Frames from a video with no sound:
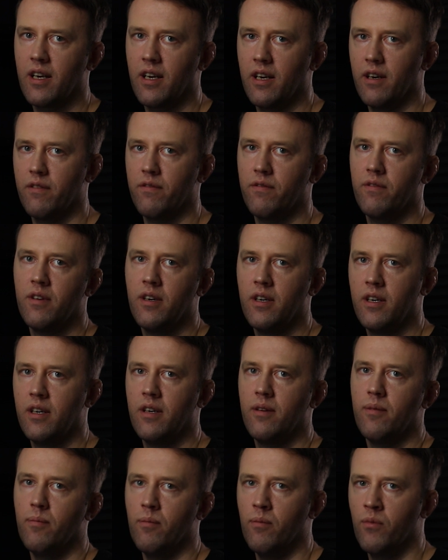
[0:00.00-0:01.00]
have
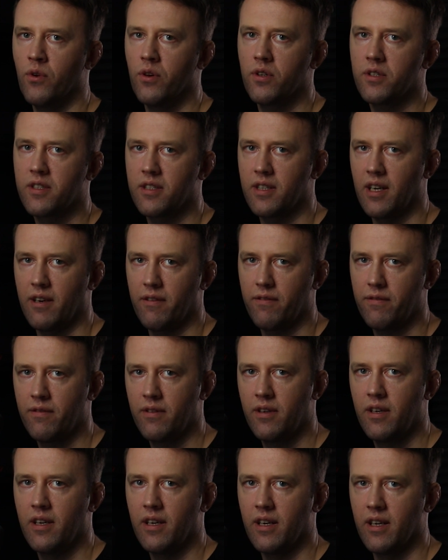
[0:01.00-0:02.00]
more stuff,
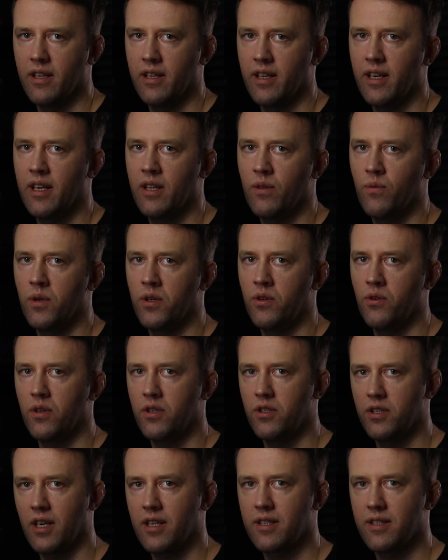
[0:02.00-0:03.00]
and then when you
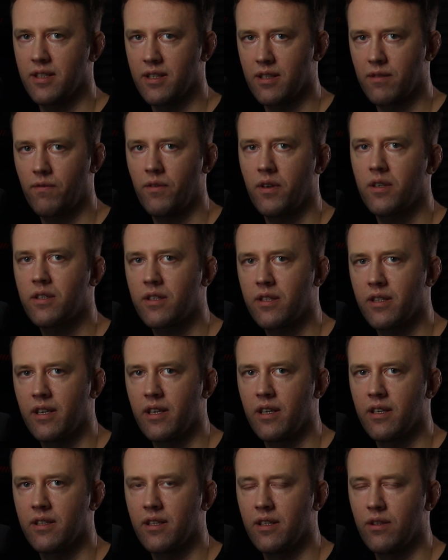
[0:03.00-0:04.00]
adjust this first
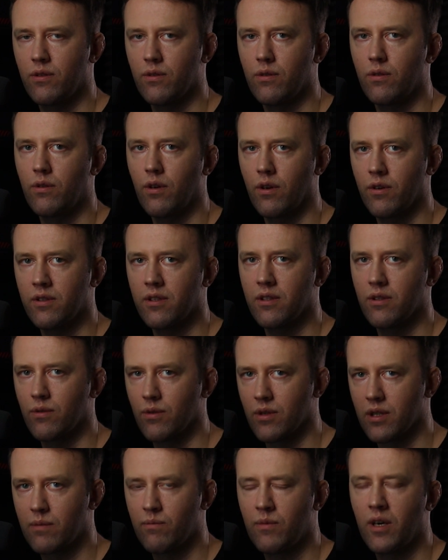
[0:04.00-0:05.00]
layer that you turned
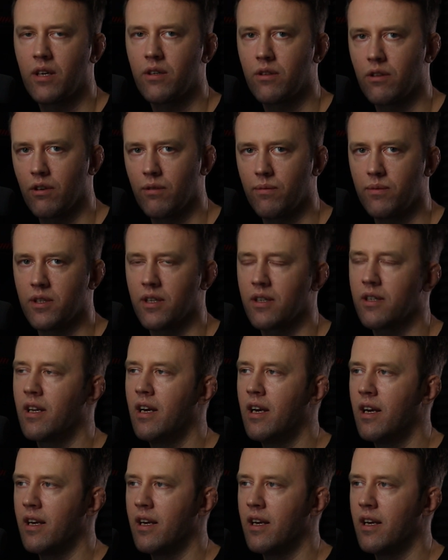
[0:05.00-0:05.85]
into a smart object,